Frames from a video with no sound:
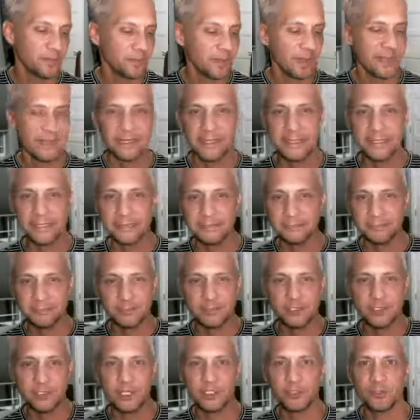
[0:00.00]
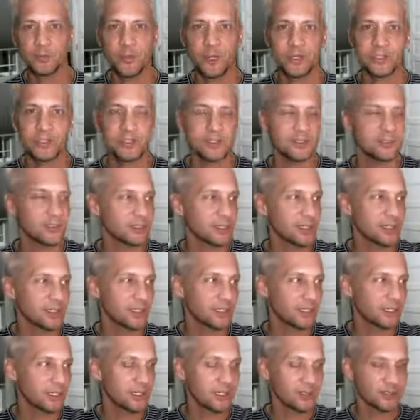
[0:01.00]
I just watched this
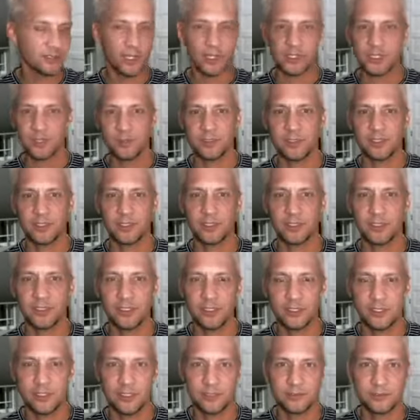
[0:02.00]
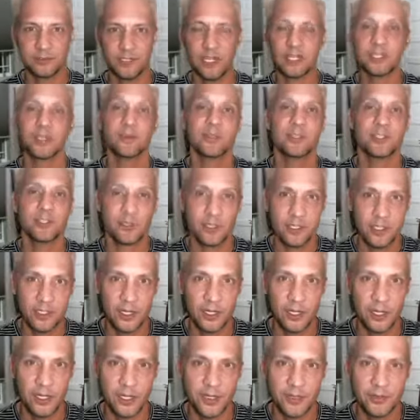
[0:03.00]
a documentary on
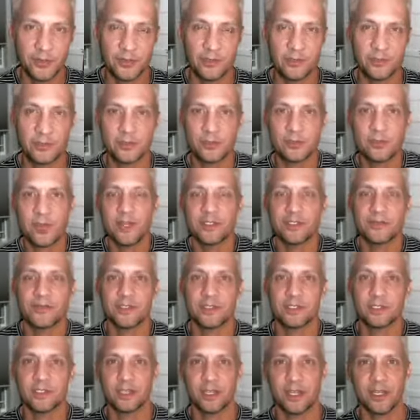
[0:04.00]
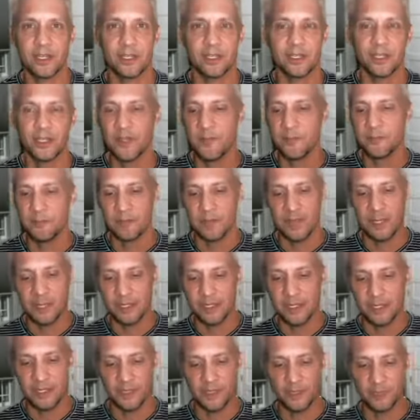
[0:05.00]
CrossFit tonight.
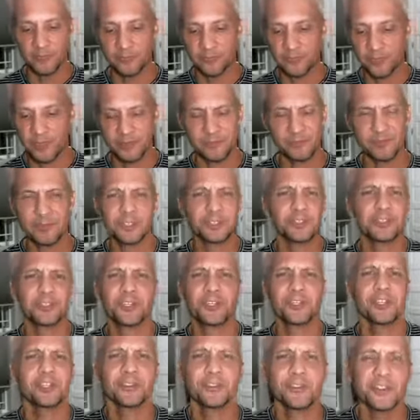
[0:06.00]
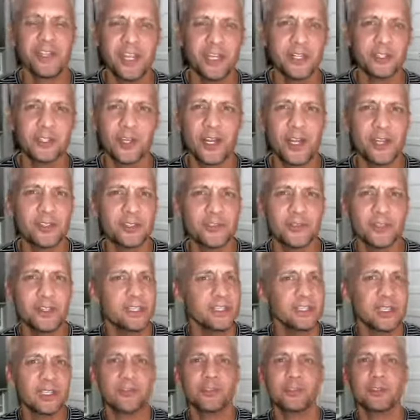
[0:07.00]
Couldn't understand CrossFit.
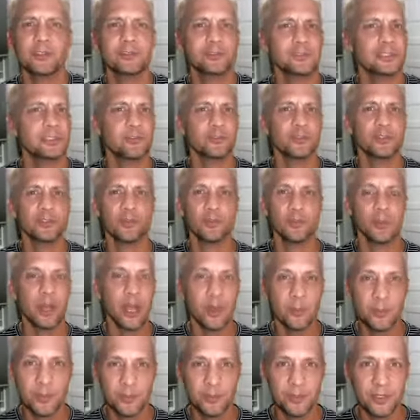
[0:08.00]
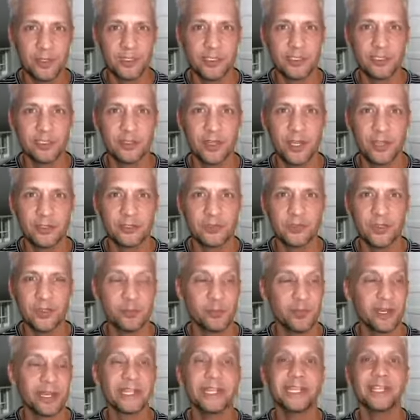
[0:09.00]
Never was around people that did CrossFit,
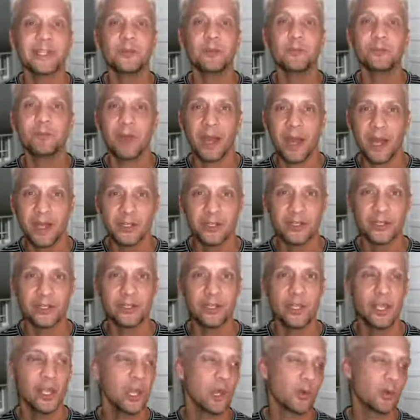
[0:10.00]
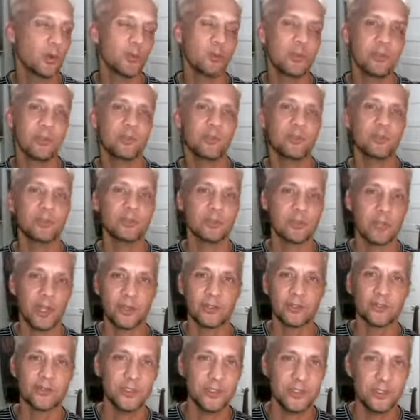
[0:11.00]
but I can admire what people in
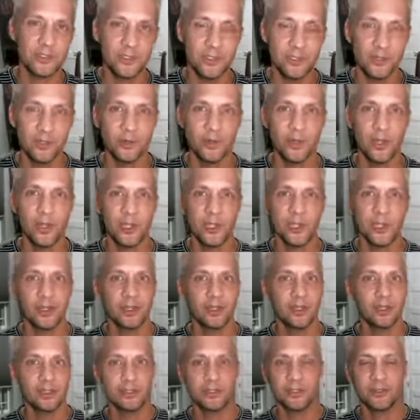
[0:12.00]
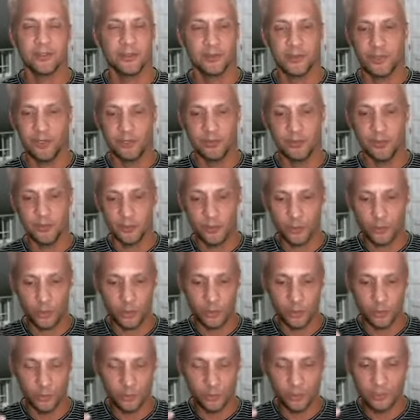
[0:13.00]
CrossFit do. Their
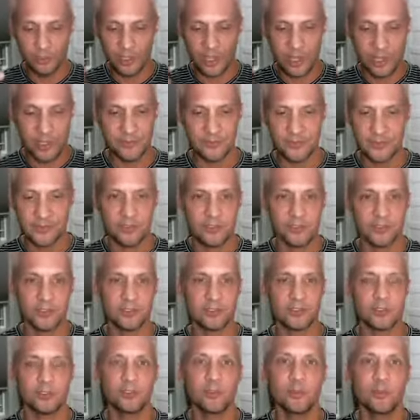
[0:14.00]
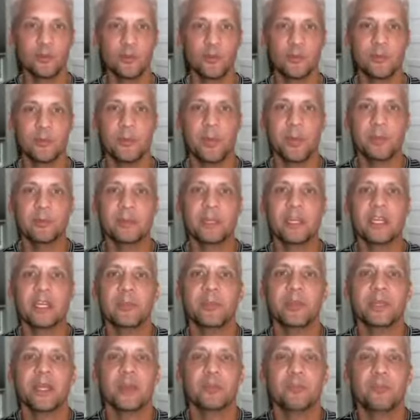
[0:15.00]
whole life is consumed with
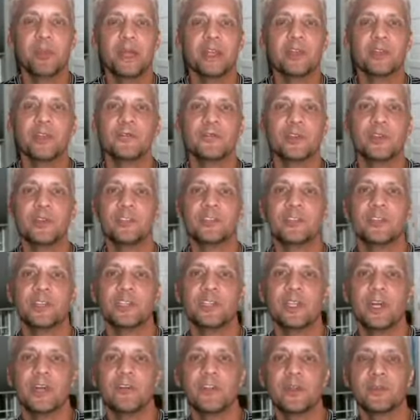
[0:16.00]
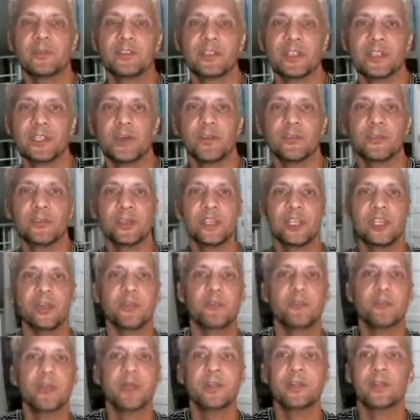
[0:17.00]
becoming a better version of themselves, to get a
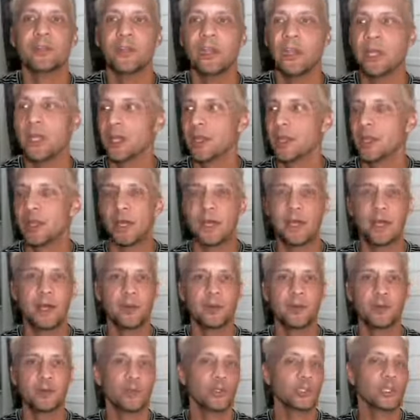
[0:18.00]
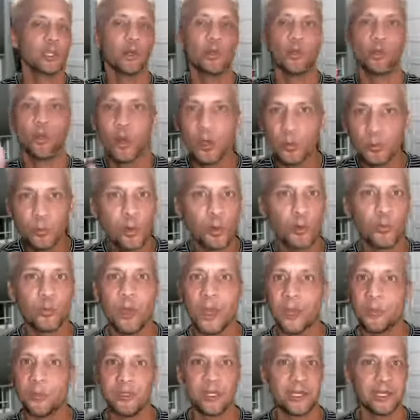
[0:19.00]
better one more
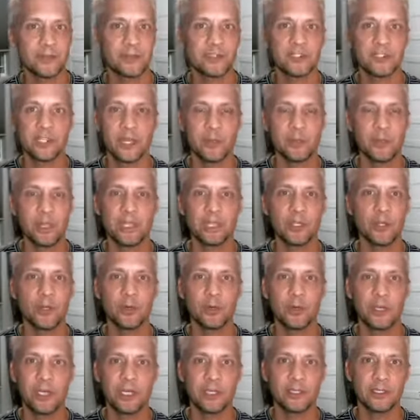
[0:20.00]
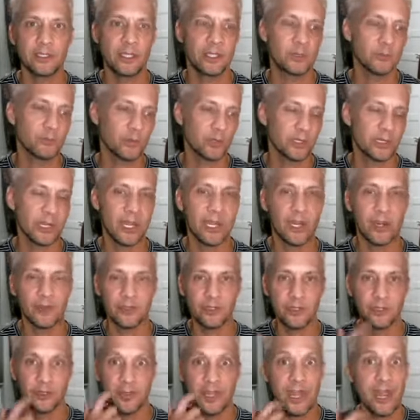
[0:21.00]
rep in every time they go in and work out.
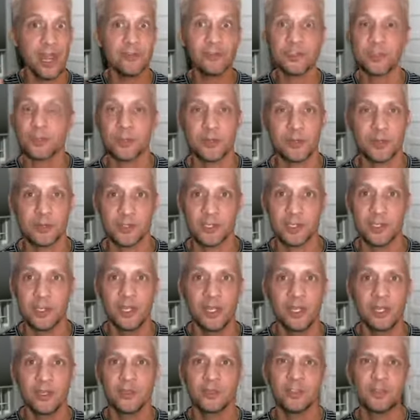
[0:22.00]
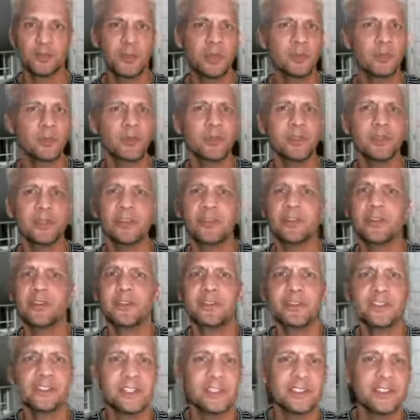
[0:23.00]
The average person, there's people, and then they're
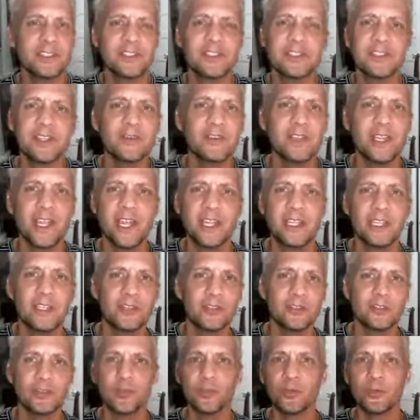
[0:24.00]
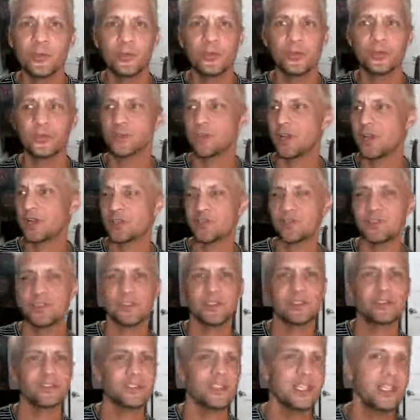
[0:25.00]
60, 70, 80 years old doing CrossFit.
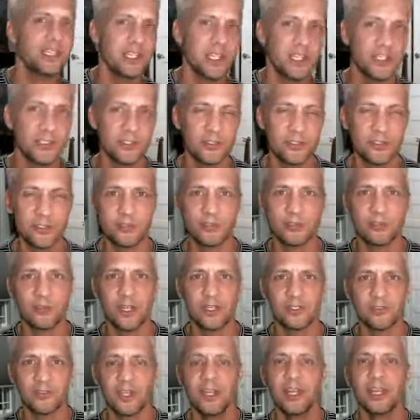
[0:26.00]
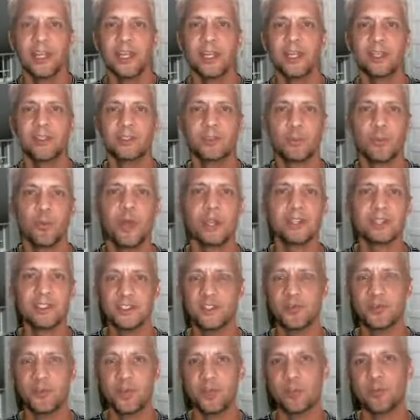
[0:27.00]
There's teenagers doing CrossFit. To watch
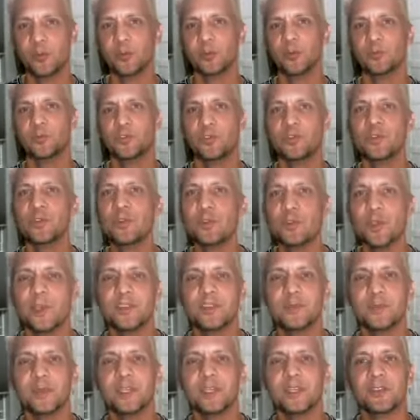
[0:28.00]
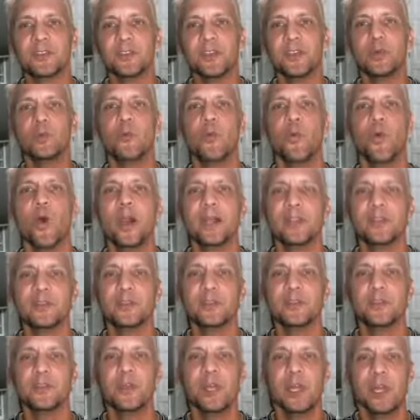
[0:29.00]
these people do this because they want
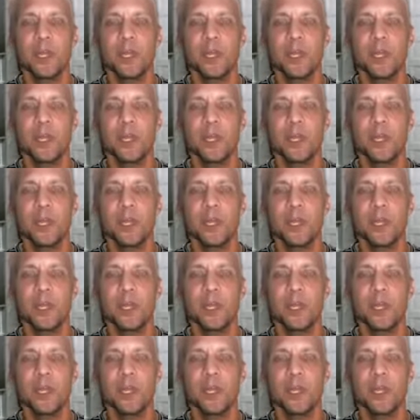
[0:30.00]
to